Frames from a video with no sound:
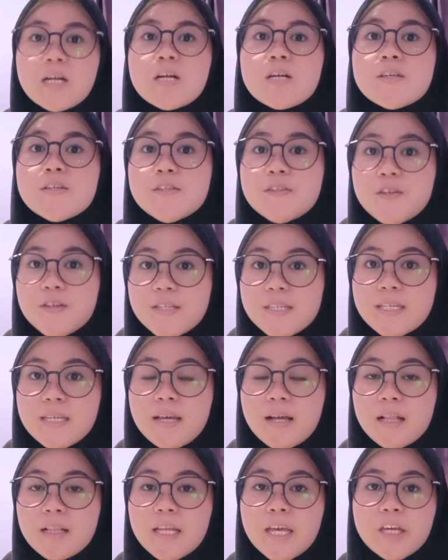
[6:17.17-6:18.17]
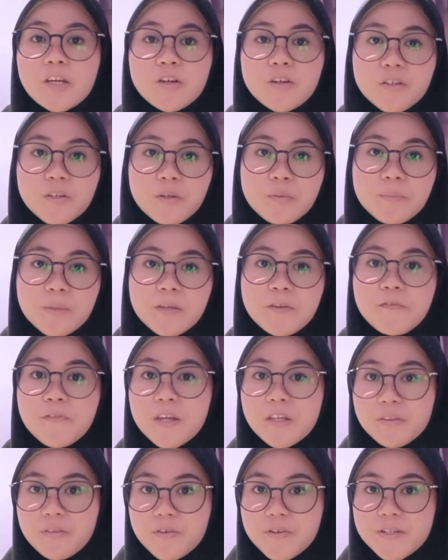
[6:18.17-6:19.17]
Socio-economic
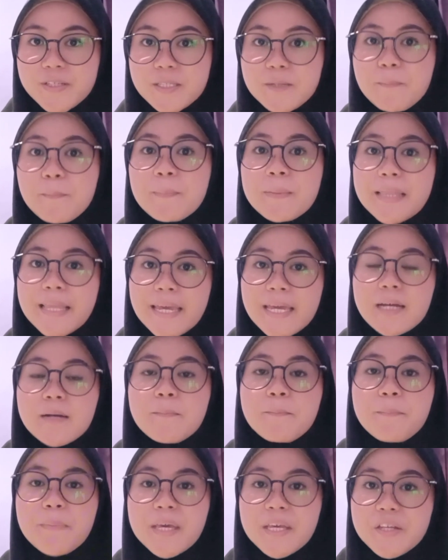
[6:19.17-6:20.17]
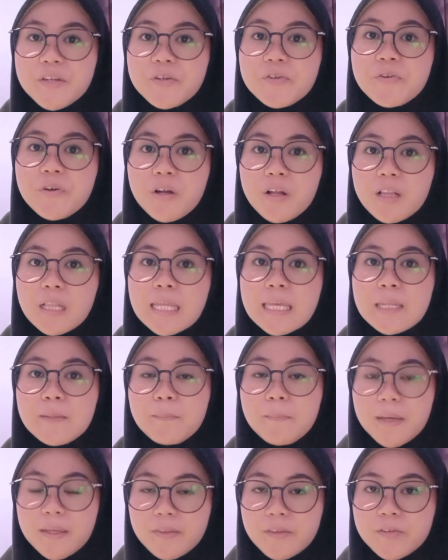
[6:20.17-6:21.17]
factors play a major role in
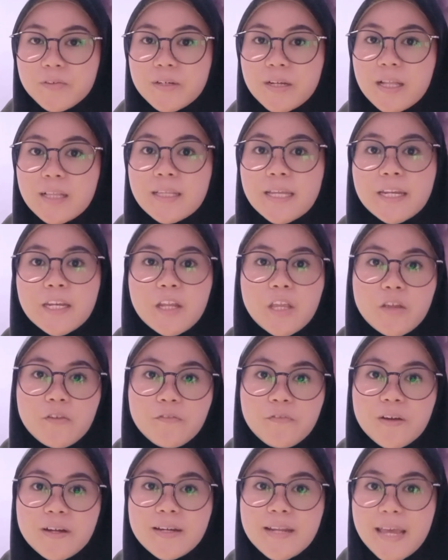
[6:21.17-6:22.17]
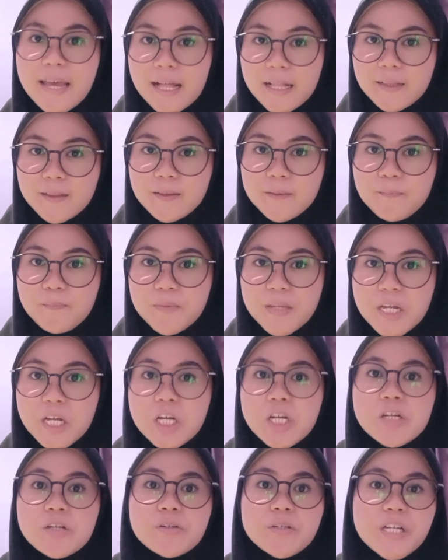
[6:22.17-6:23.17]
maternal and infant health.
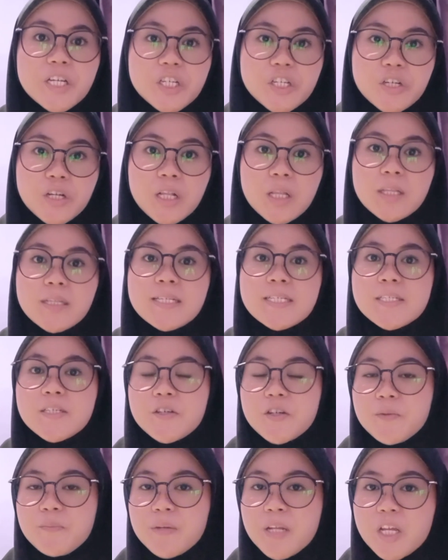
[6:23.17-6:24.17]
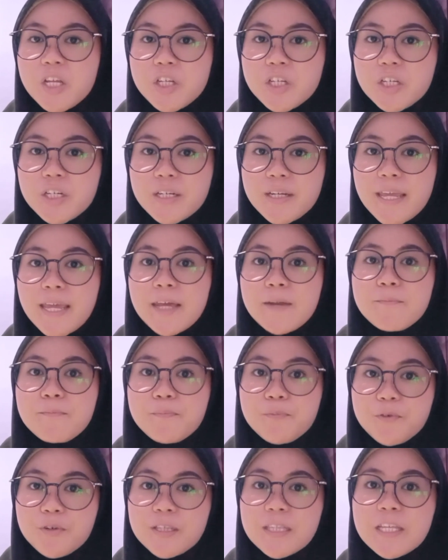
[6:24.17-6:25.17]
Racial discrimination and
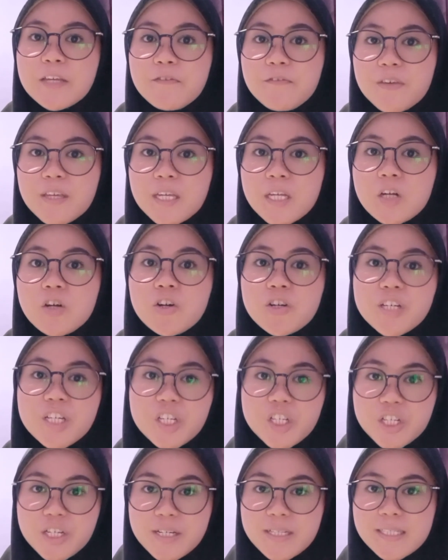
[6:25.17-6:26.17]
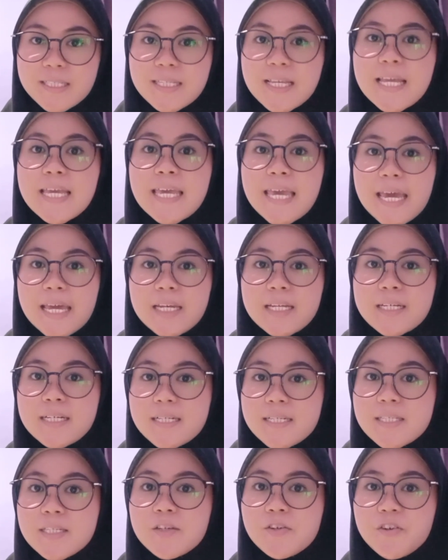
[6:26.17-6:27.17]
poor living conditions can
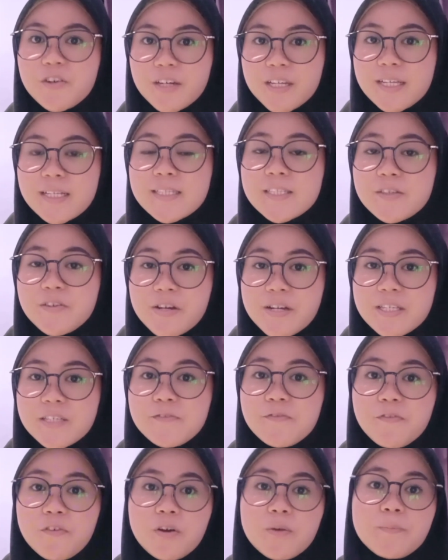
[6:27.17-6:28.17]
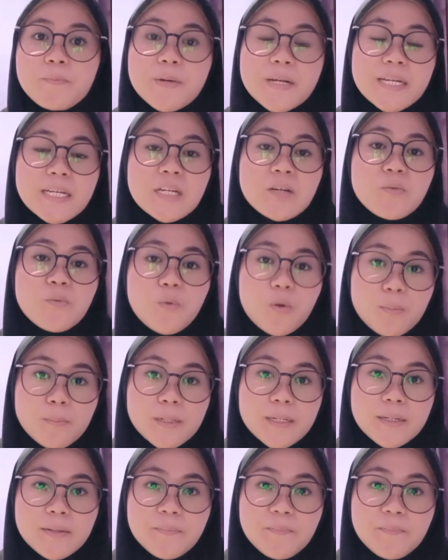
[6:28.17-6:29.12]
cause chronic stress for pregnant women,